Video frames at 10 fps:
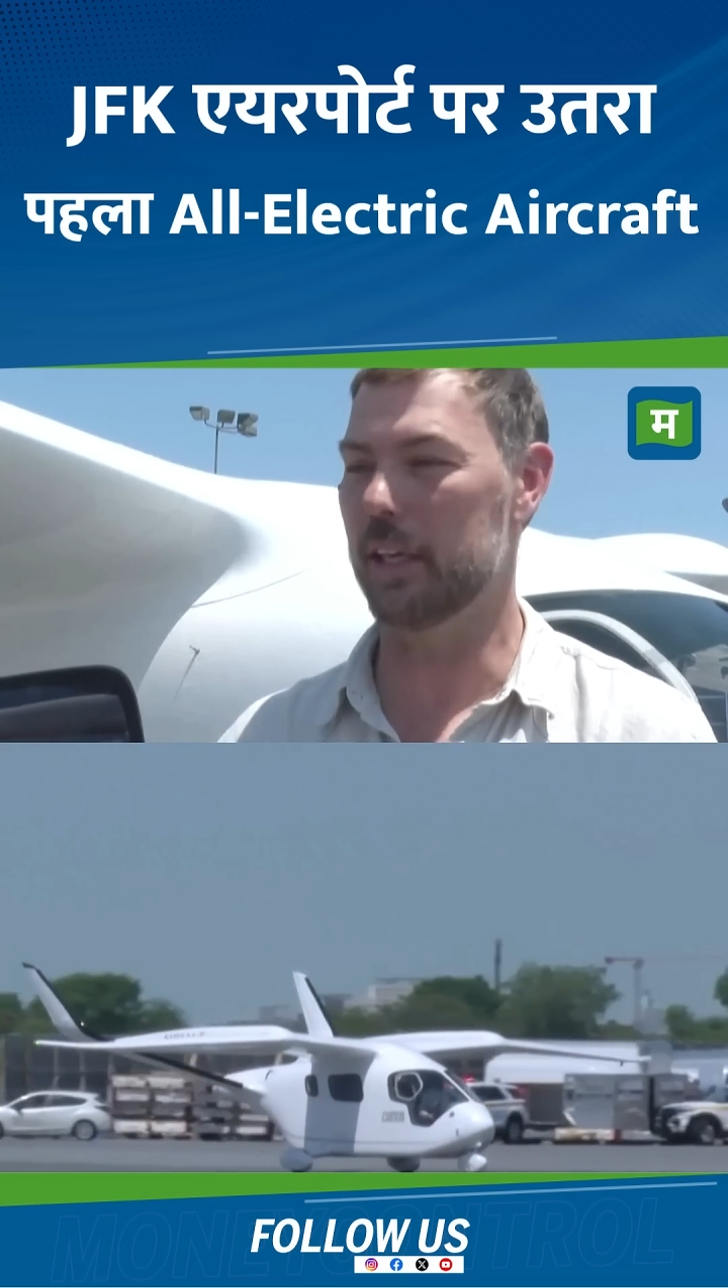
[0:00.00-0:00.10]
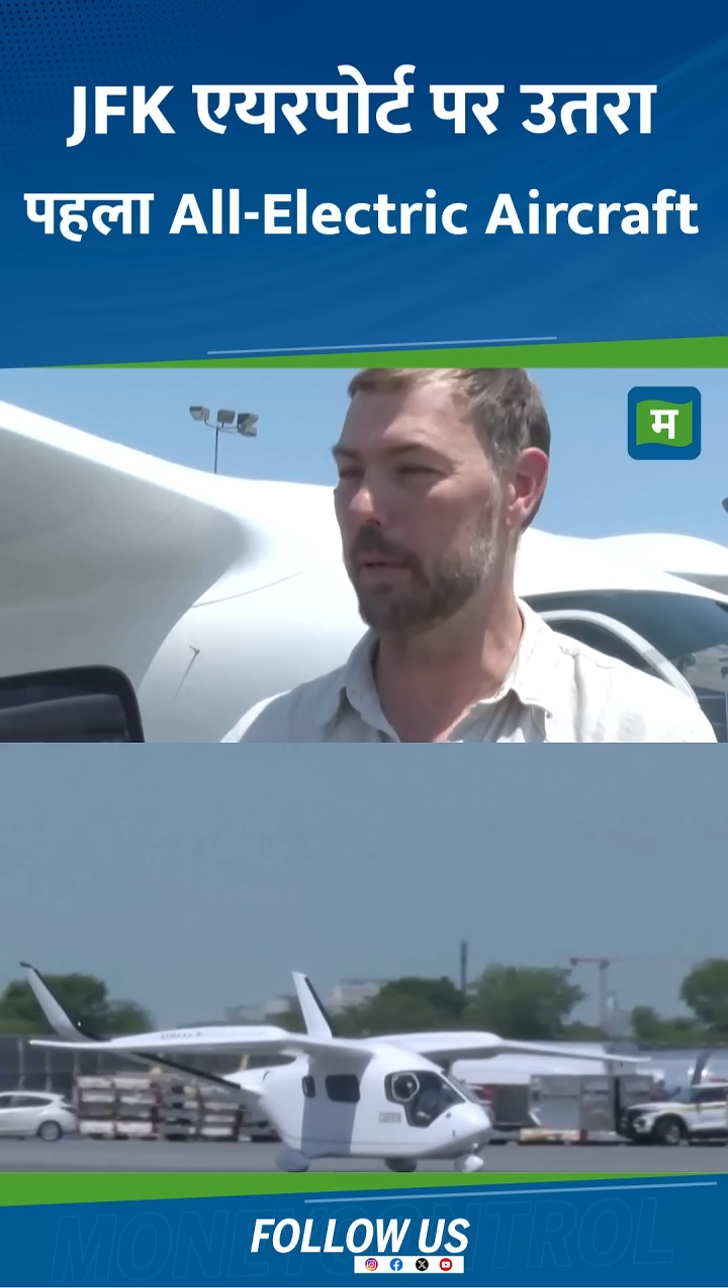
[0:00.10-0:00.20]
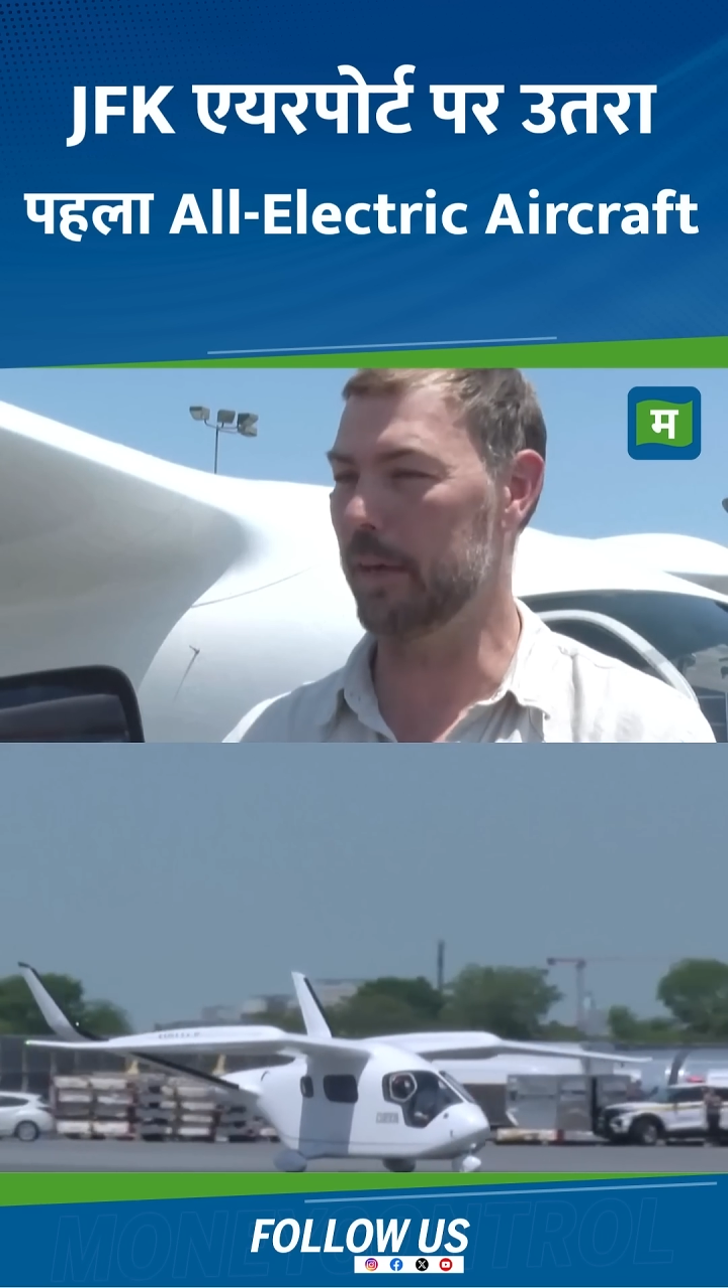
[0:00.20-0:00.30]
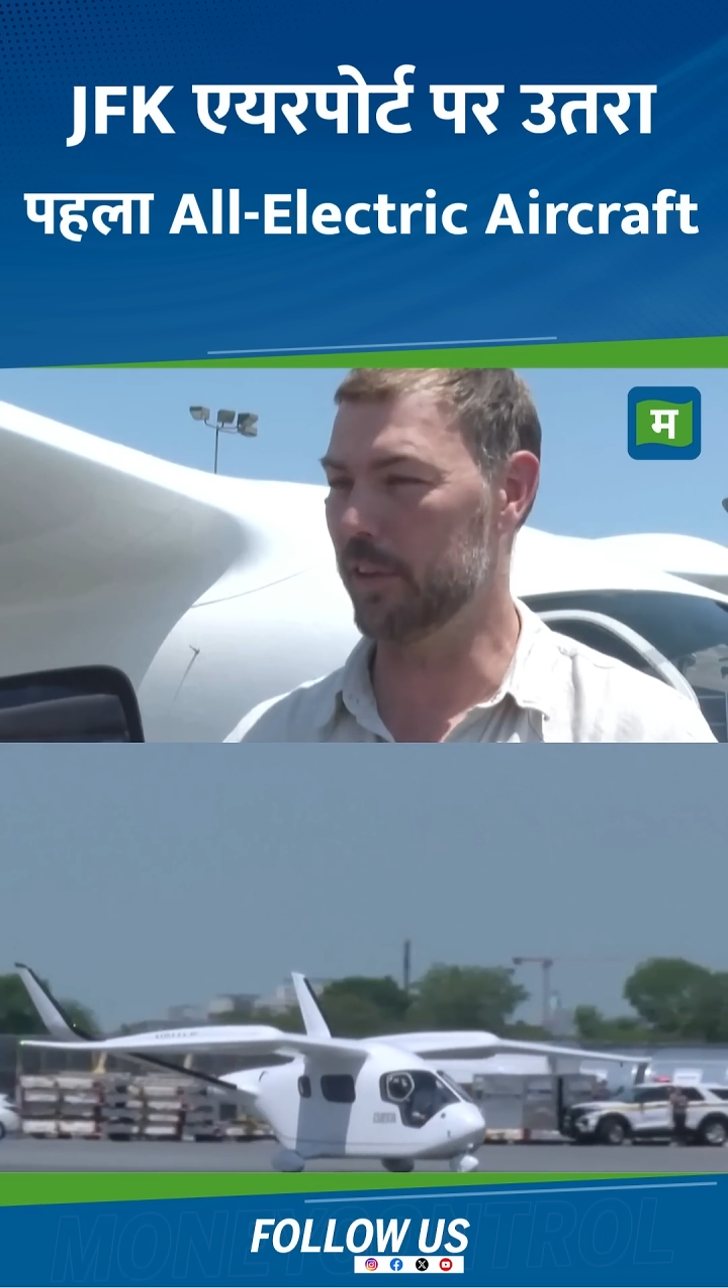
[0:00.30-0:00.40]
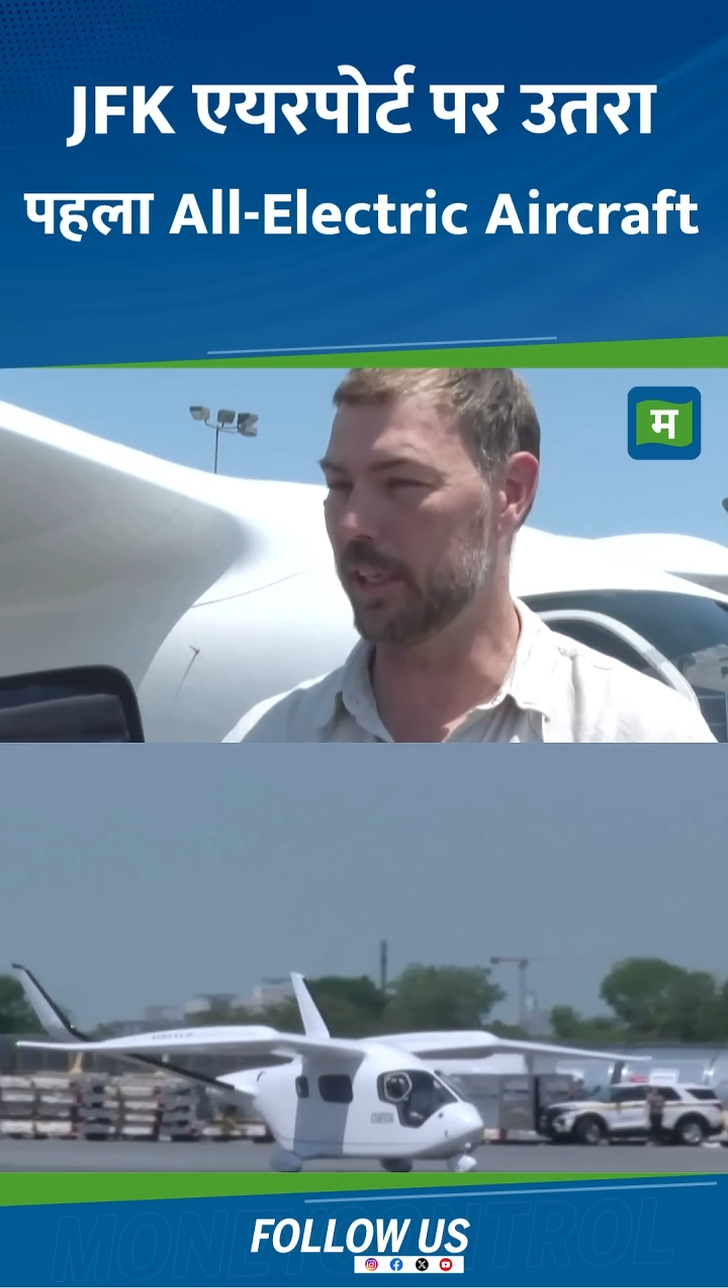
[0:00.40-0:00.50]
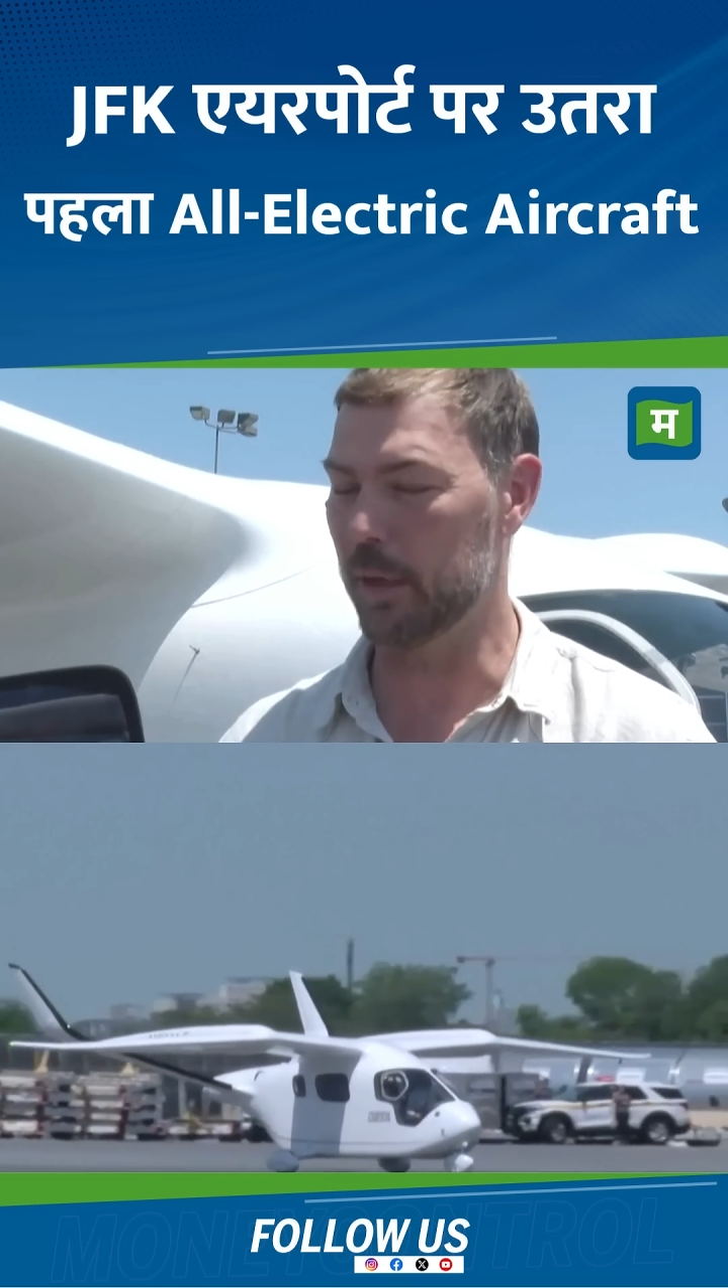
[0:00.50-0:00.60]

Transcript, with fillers: you got to pay for